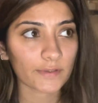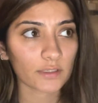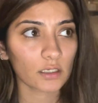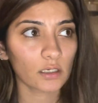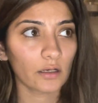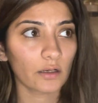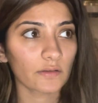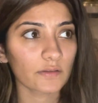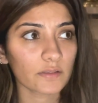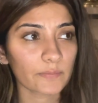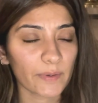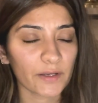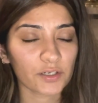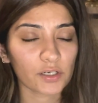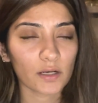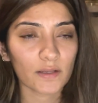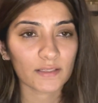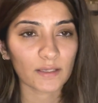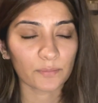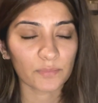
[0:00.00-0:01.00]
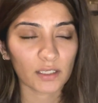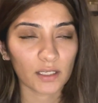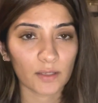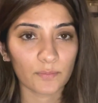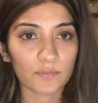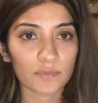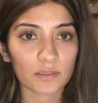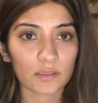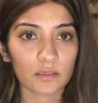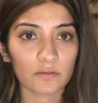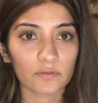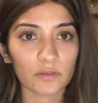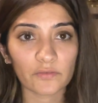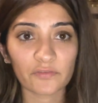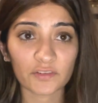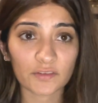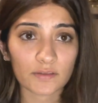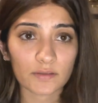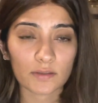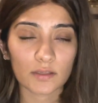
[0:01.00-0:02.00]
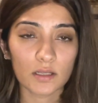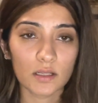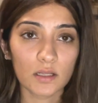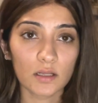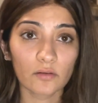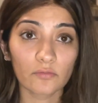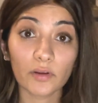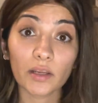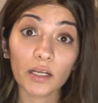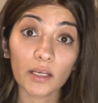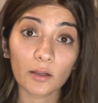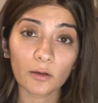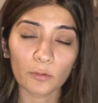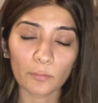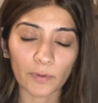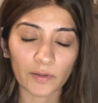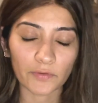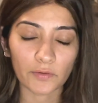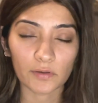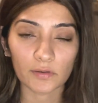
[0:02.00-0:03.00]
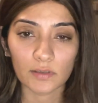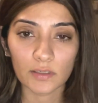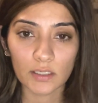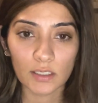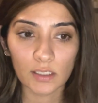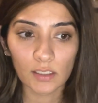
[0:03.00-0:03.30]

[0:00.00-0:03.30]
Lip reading: especially sometimes if it's really good weather.